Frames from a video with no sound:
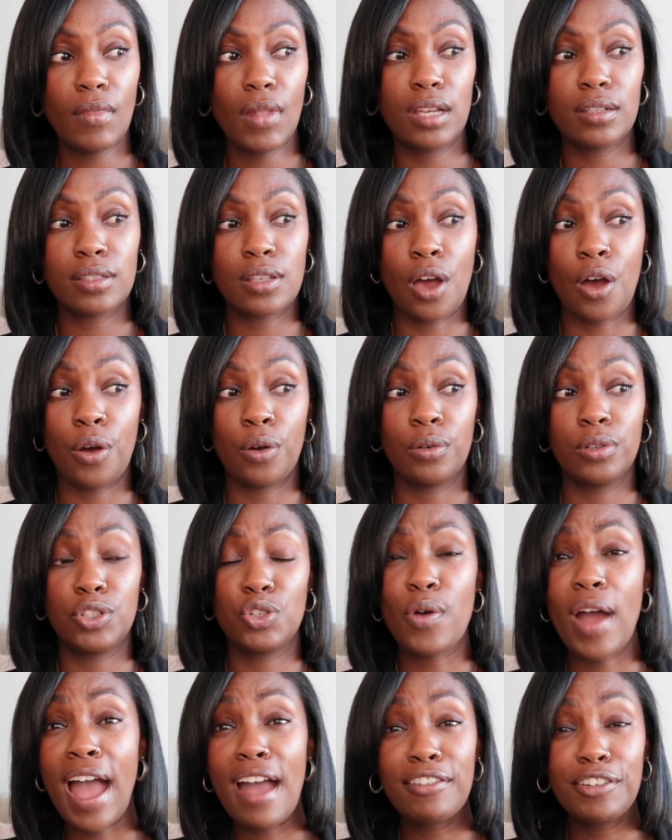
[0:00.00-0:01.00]
So
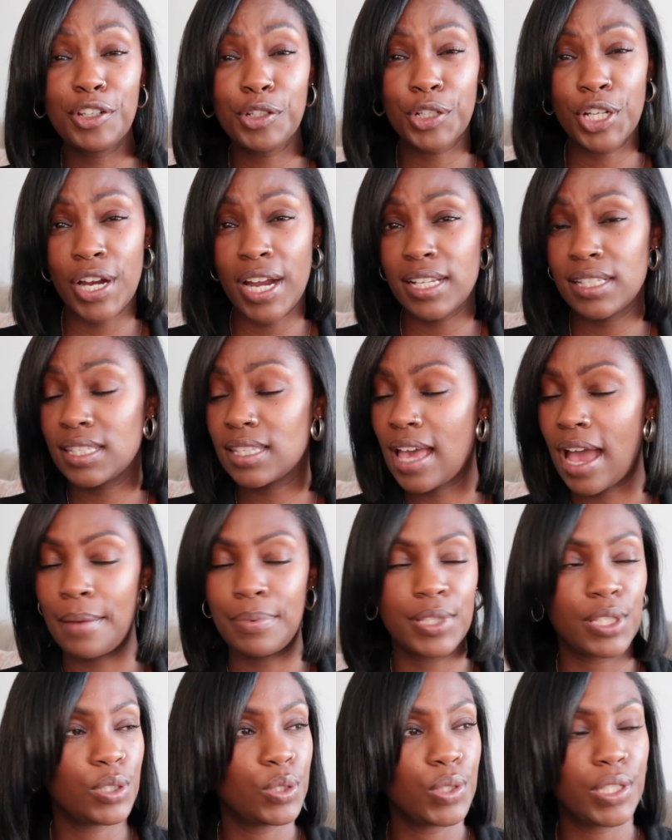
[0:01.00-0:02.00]
do I have any regrets?
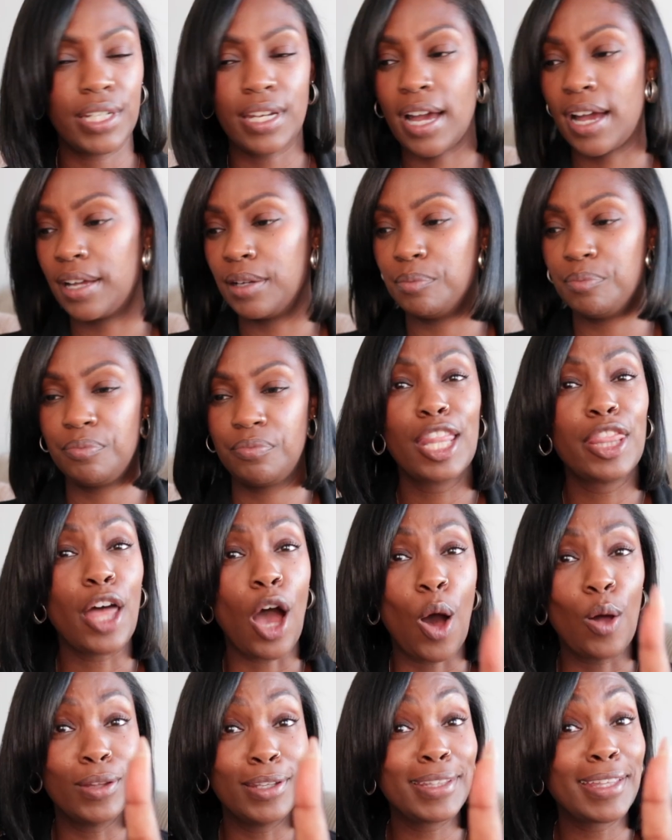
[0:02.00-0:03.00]
Absolutely not. The
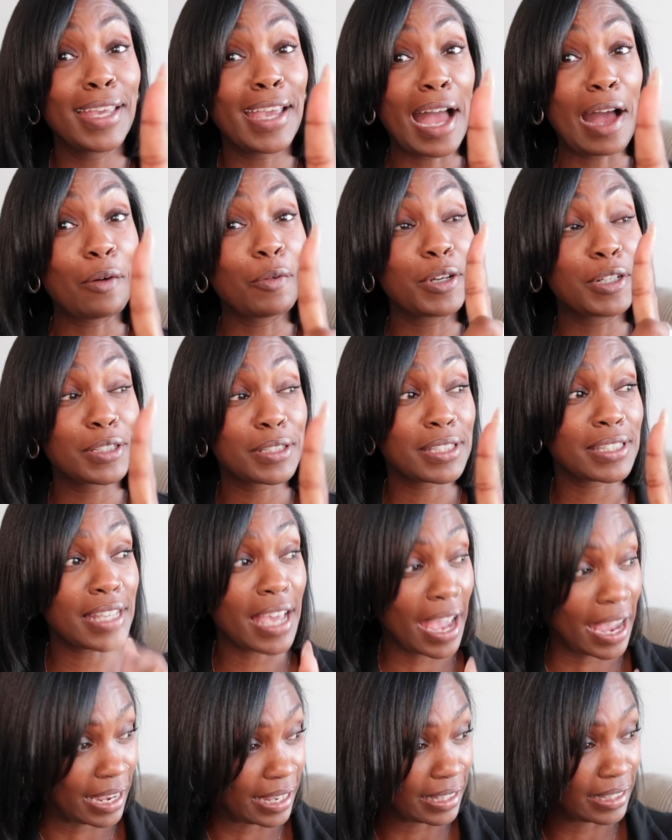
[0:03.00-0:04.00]
only thing I will
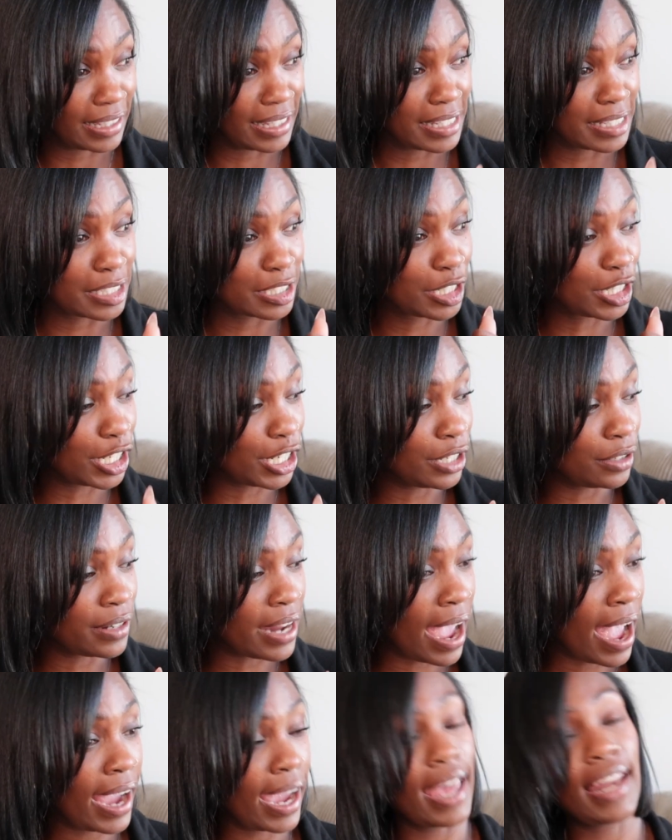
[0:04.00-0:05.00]
say is, girl,
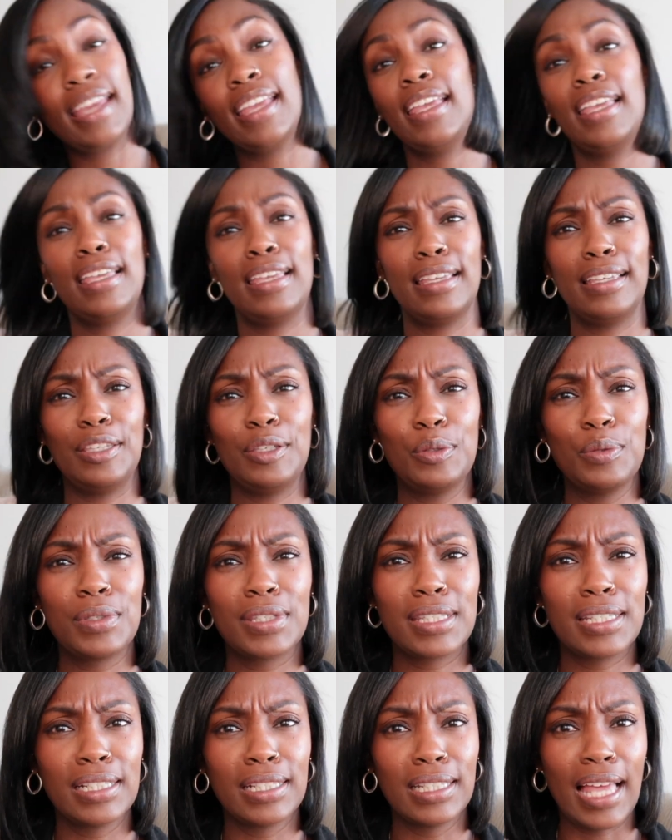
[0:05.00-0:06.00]
now I gotta get
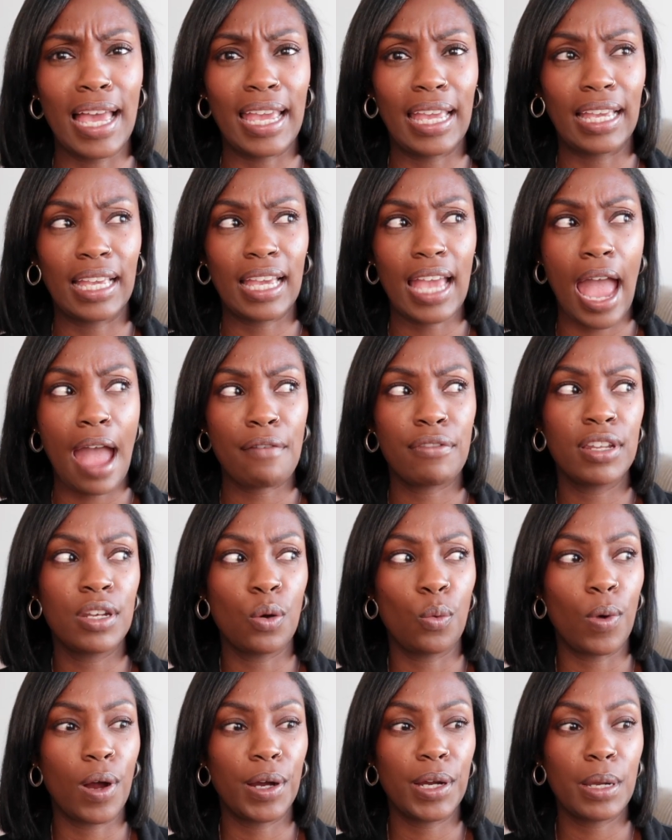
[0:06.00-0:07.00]
used to like having to
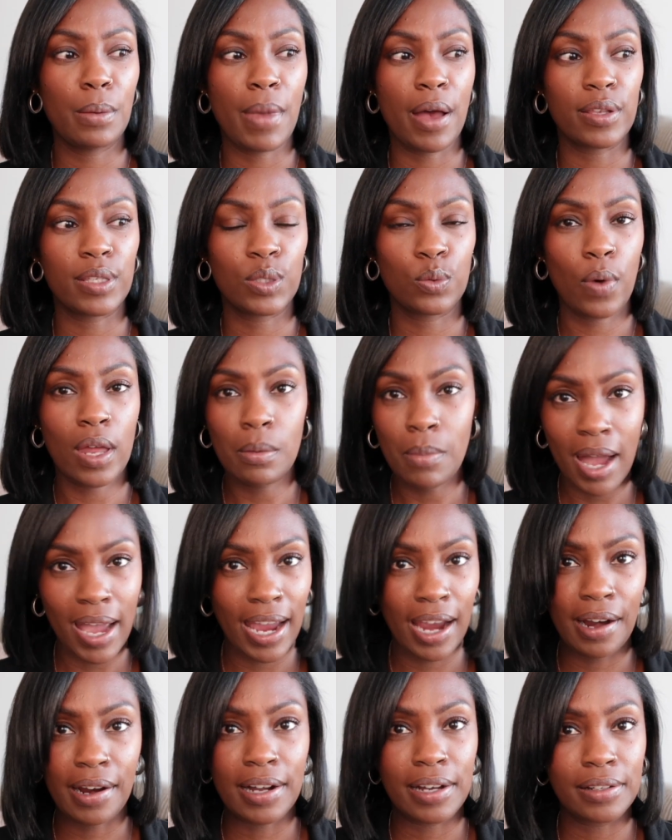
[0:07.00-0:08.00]
worry about sweating my
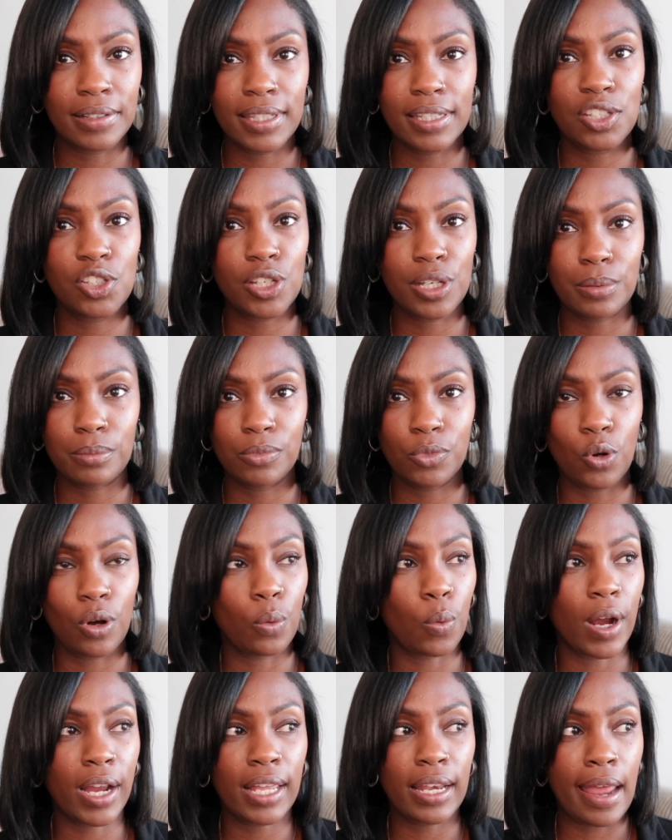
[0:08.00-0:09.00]
hair out at the gym or
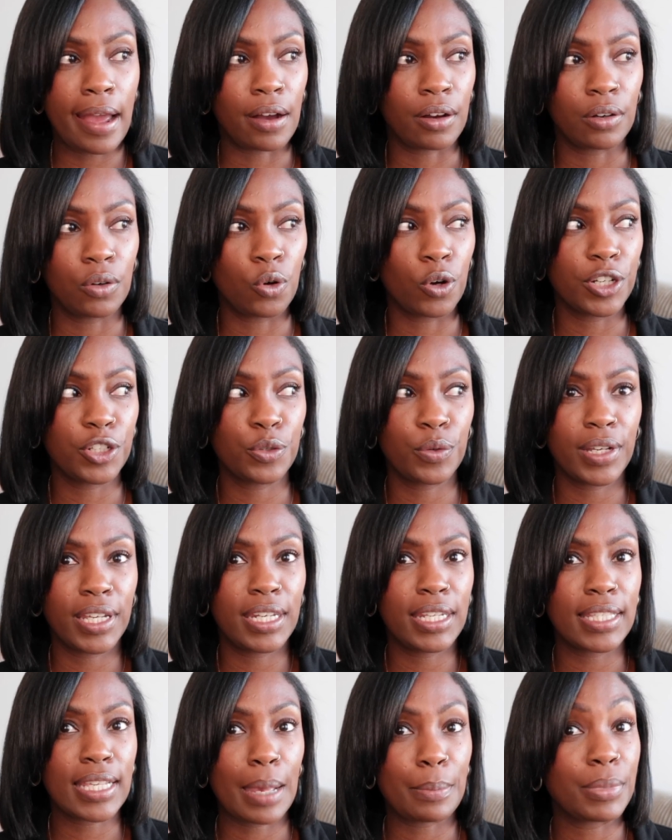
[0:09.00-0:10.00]
working out or doing
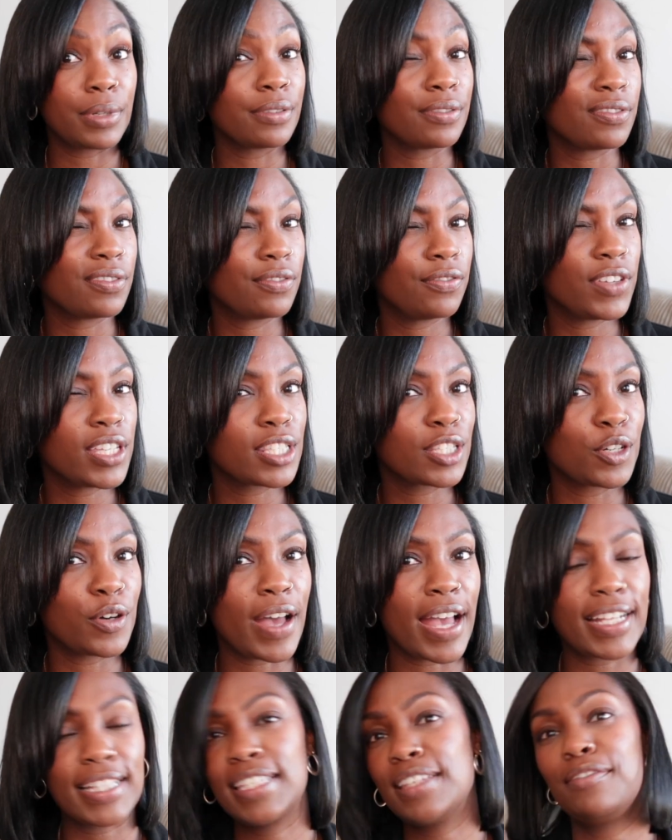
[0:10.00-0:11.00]
any type of physical
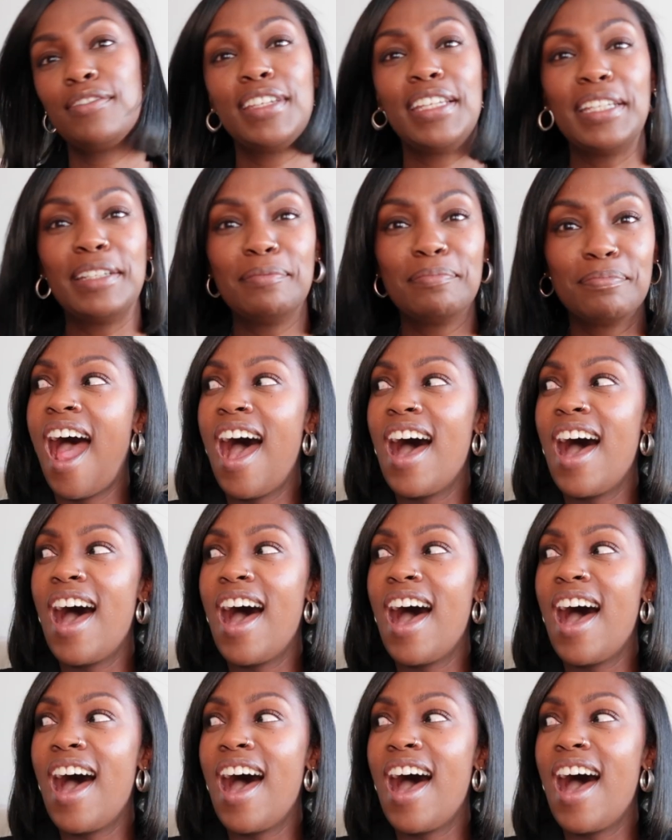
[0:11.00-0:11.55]
activity.